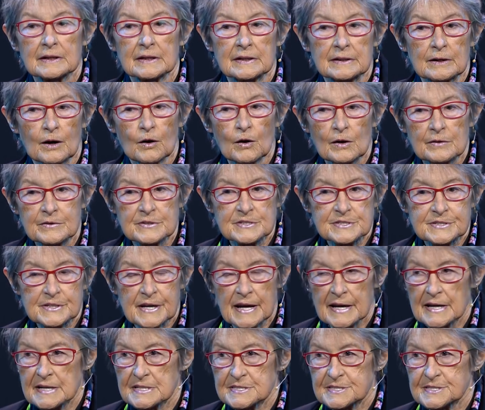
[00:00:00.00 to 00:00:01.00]
in all these
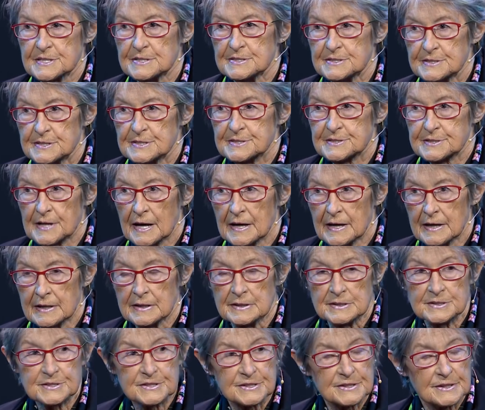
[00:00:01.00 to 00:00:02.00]
cases, the
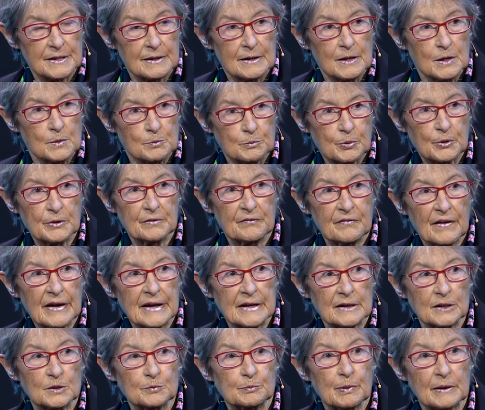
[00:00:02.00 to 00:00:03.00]
science
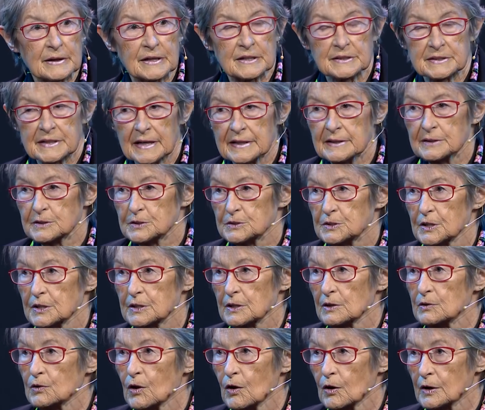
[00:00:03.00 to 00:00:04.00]
prevailed, but it
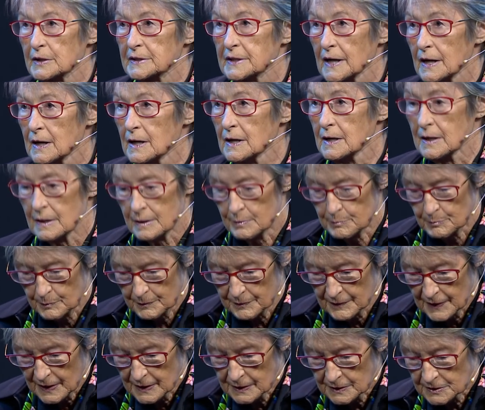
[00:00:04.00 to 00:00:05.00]
took a long time,
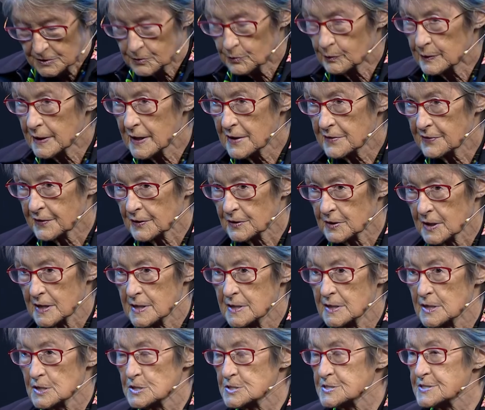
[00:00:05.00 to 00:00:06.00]
20, 30
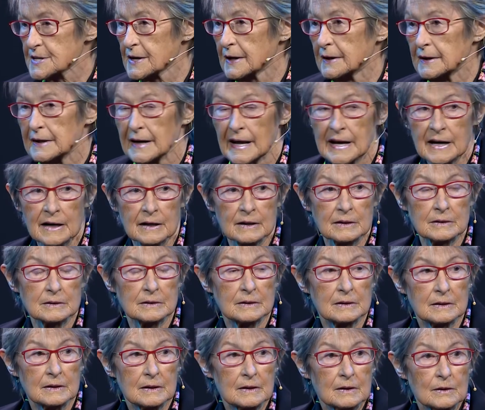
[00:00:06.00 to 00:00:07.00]
years, and
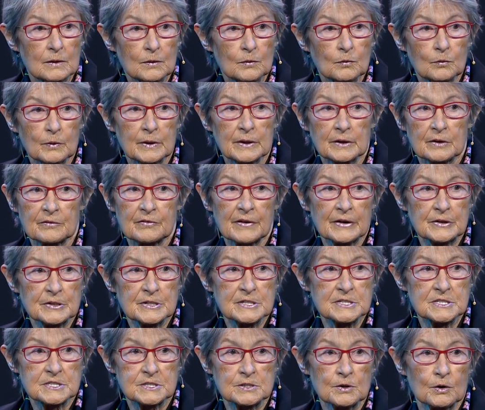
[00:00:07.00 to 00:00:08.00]
now we are
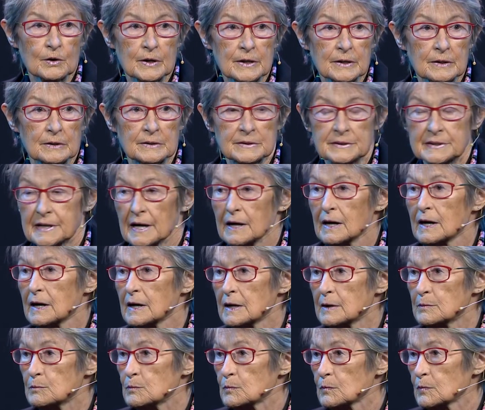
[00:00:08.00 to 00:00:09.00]
very short on
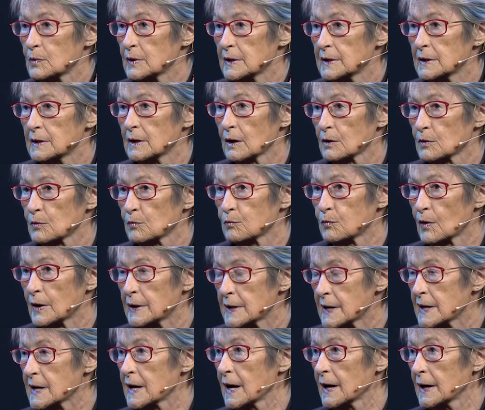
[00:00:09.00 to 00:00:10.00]
time. We are
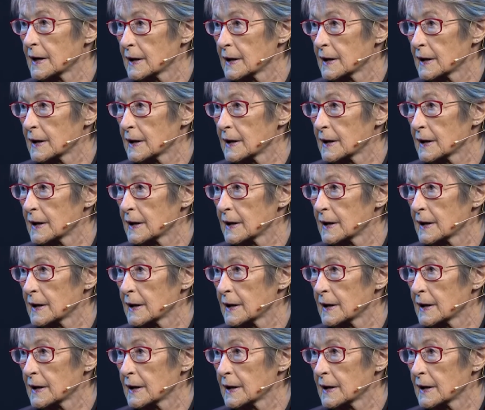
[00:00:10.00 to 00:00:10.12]
running